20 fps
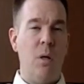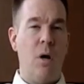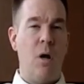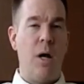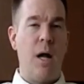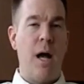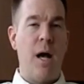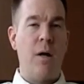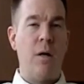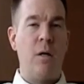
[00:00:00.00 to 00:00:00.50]

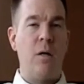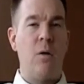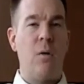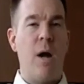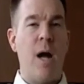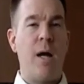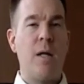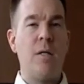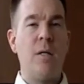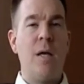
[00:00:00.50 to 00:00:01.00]
on how to
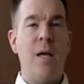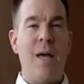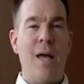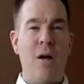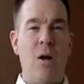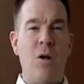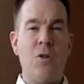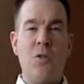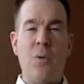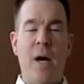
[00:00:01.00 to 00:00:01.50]
interact
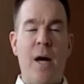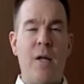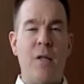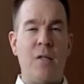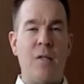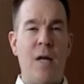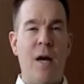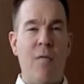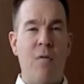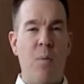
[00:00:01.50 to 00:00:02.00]
and also how
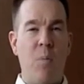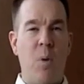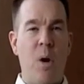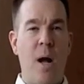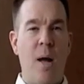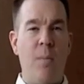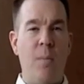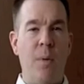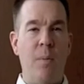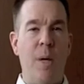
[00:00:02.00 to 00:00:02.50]
to solve the
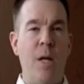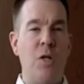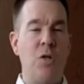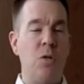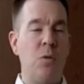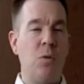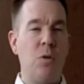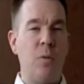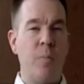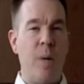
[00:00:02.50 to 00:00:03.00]
problem. It
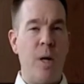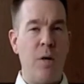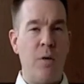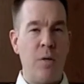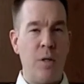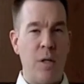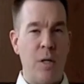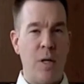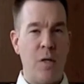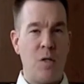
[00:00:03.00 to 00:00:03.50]
makes you look
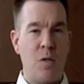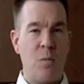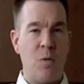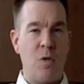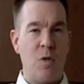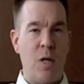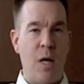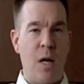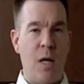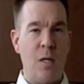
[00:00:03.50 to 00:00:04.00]
better in the
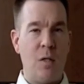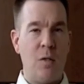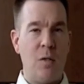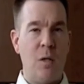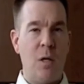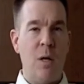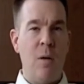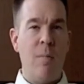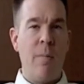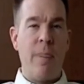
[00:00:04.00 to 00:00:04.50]
customer's
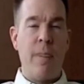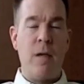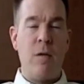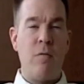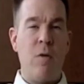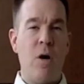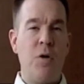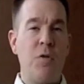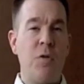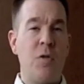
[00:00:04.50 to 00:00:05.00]
eyes.
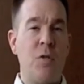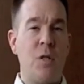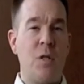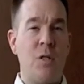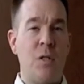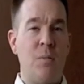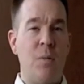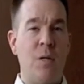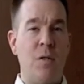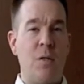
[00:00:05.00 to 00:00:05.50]
You've also seen
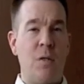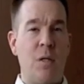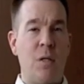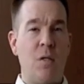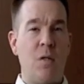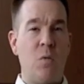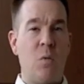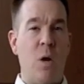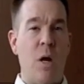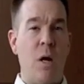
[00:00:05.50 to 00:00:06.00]
some
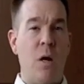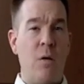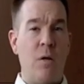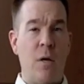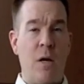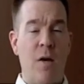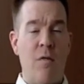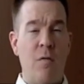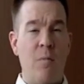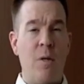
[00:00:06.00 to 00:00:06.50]
incidents where the
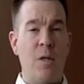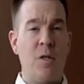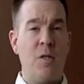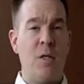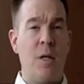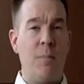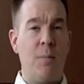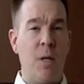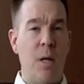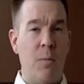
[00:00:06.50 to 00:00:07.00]
government
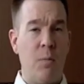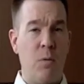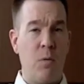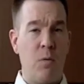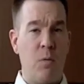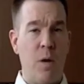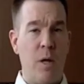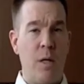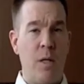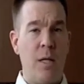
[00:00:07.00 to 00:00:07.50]
stepped up. With
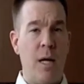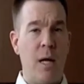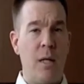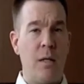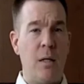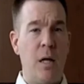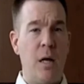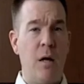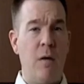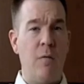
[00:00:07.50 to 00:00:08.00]

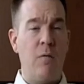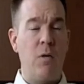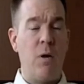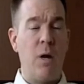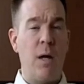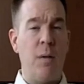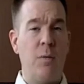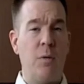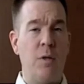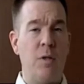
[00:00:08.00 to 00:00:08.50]
ready.gov, they're
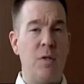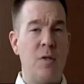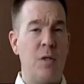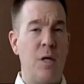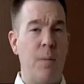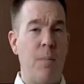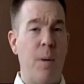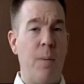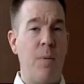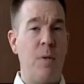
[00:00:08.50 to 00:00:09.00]
able to
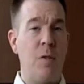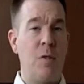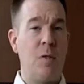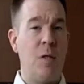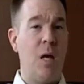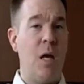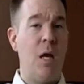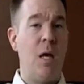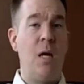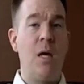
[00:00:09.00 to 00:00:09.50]
step up and
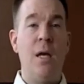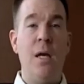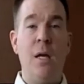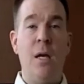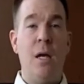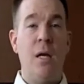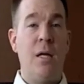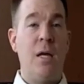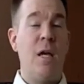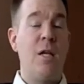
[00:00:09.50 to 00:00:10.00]
say,
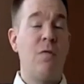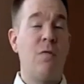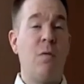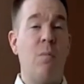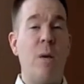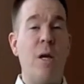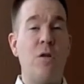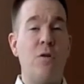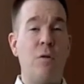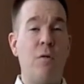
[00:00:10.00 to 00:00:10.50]
in case of a
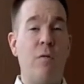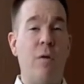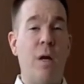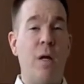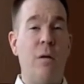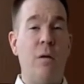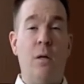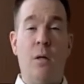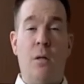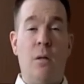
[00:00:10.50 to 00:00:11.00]
major
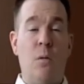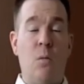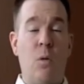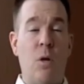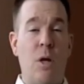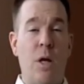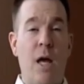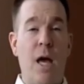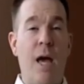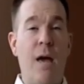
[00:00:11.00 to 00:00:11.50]
event, we're
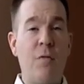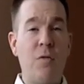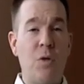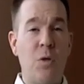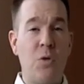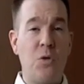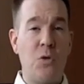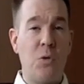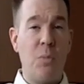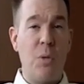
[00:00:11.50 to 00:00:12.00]
going to have
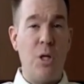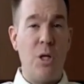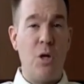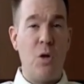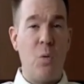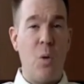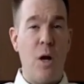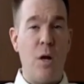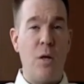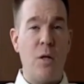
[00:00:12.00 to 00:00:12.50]
social media
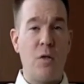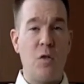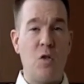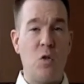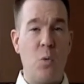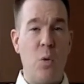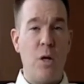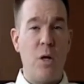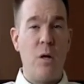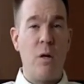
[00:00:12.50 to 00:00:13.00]
awareness.
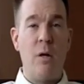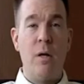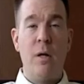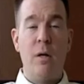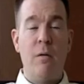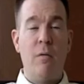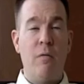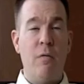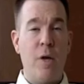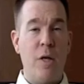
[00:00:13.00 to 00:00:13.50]
Twitter,
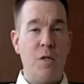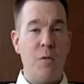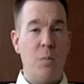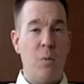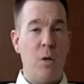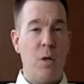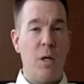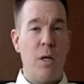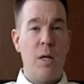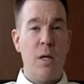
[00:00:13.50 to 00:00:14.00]

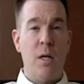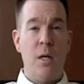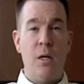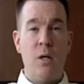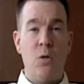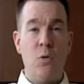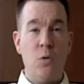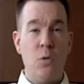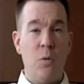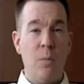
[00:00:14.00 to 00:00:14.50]
Facebook,
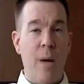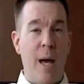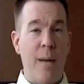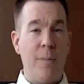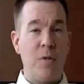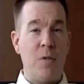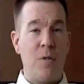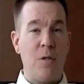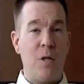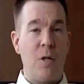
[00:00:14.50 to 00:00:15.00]
Google
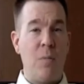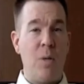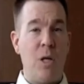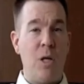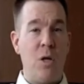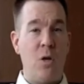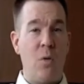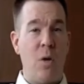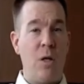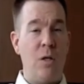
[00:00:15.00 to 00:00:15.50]
Maps is going to be
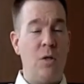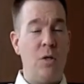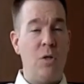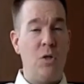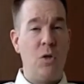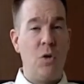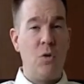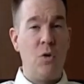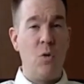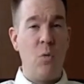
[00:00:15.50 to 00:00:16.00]
integrated to
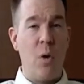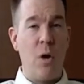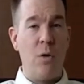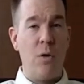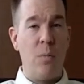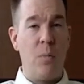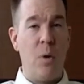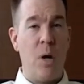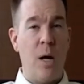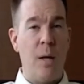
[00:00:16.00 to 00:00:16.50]
show you where
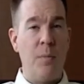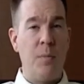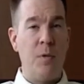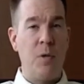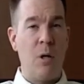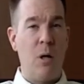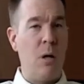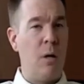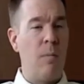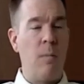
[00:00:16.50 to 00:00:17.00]
the problems
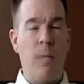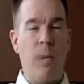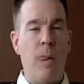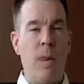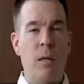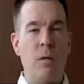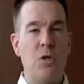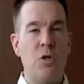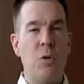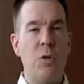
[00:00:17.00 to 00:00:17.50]
are.
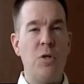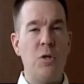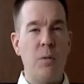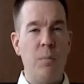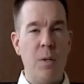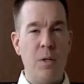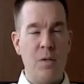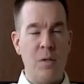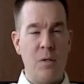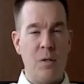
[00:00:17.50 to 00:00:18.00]
Treat your
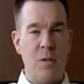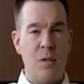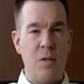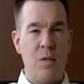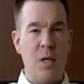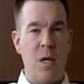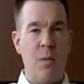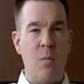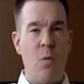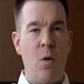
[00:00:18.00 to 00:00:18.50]
business the
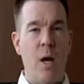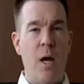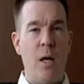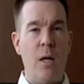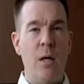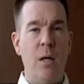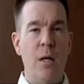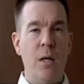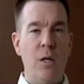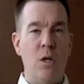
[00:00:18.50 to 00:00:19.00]
same
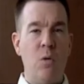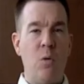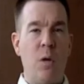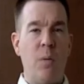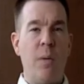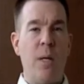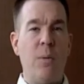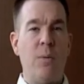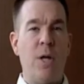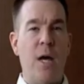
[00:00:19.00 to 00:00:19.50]
way. You want
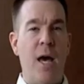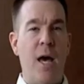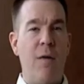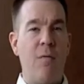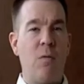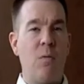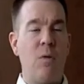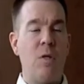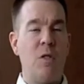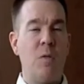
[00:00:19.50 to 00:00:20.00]
to be able to
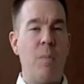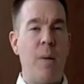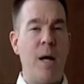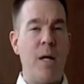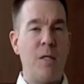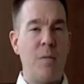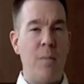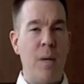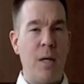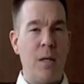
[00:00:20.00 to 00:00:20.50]
have a
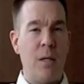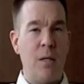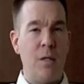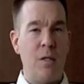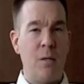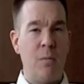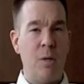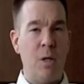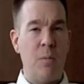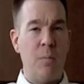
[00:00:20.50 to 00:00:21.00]
response
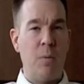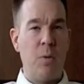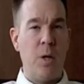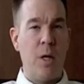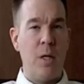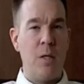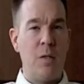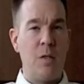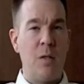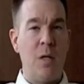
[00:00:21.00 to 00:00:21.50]
mechanism in
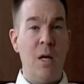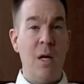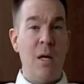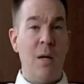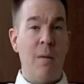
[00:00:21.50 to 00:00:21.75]
place.